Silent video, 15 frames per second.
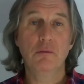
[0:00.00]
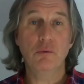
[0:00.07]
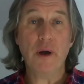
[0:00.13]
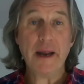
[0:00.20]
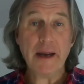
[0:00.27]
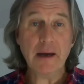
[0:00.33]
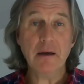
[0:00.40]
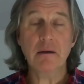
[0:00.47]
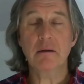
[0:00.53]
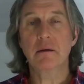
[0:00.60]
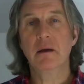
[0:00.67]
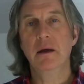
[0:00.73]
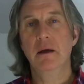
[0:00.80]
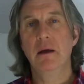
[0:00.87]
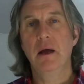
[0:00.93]
ring,
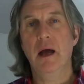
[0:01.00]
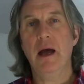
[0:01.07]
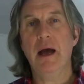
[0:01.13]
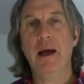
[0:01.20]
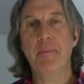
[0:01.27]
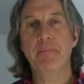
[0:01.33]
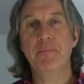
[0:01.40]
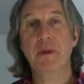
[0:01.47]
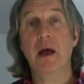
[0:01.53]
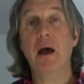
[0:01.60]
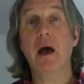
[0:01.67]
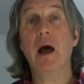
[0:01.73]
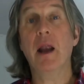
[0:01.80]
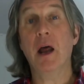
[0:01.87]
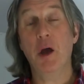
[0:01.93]
and
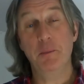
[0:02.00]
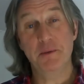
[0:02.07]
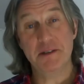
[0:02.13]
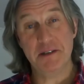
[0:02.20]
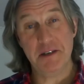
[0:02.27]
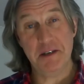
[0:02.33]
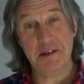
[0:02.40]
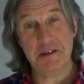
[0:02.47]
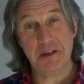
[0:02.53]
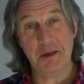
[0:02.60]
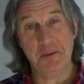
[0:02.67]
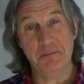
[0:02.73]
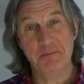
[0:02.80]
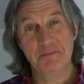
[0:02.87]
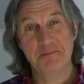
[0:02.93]
I hope to see you
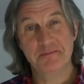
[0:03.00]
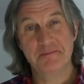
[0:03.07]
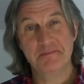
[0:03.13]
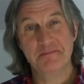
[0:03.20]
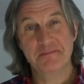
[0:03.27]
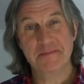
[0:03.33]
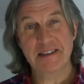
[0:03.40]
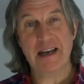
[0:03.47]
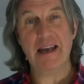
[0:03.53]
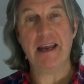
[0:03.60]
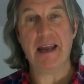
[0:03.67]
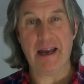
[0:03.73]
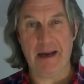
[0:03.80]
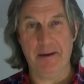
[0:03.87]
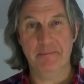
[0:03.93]
soon. Take
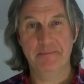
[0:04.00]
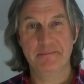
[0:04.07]
care.